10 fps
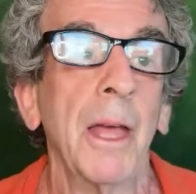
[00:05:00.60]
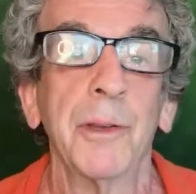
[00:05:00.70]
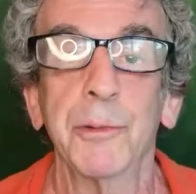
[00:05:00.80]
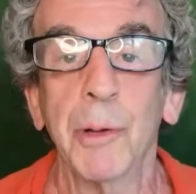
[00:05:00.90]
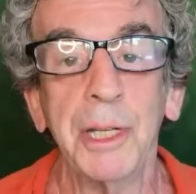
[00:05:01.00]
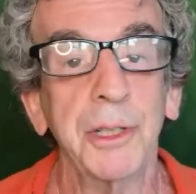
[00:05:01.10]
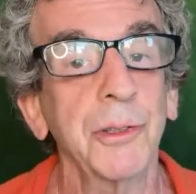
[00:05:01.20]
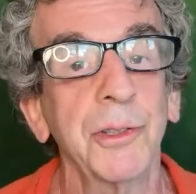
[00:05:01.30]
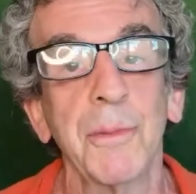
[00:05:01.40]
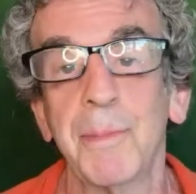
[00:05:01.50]
22
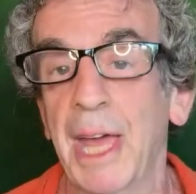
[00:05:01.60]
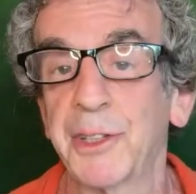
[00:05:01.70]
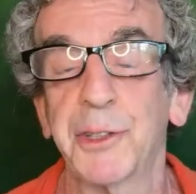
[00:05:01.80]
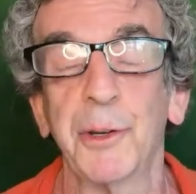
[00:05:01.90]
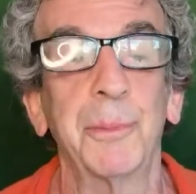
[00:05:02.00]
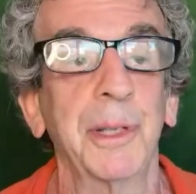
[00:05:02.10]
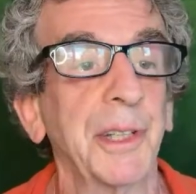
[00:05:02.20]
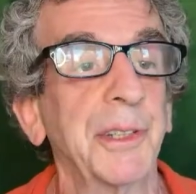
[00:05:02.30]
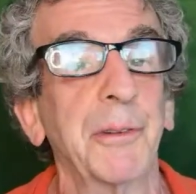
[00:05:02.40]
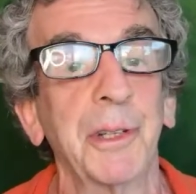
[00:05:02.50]
is the master
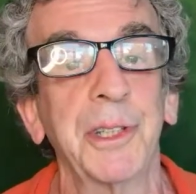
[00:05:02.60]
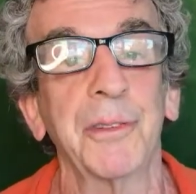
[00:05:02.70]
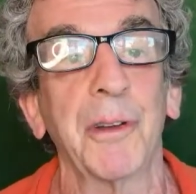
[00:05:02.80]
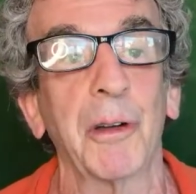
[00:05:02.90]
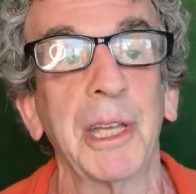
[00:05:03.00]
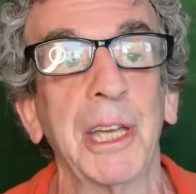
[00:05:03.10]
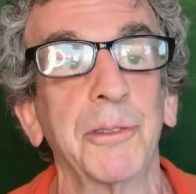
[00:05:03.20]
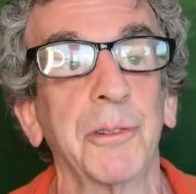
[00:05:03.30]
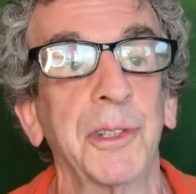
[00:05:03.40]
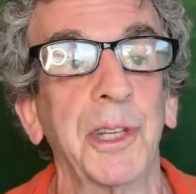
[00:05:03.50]
builder, which is very
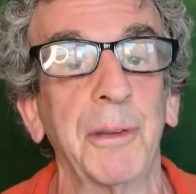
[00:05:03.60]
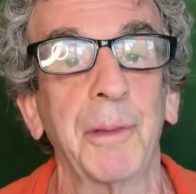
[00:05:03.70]
interesting.